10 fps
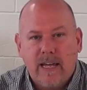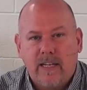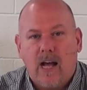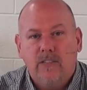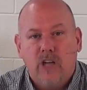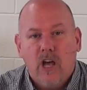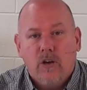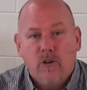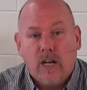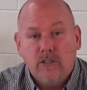God's
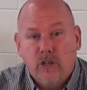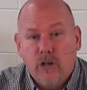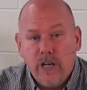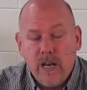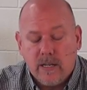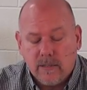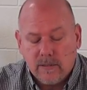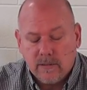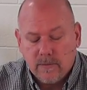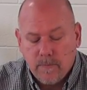goodness.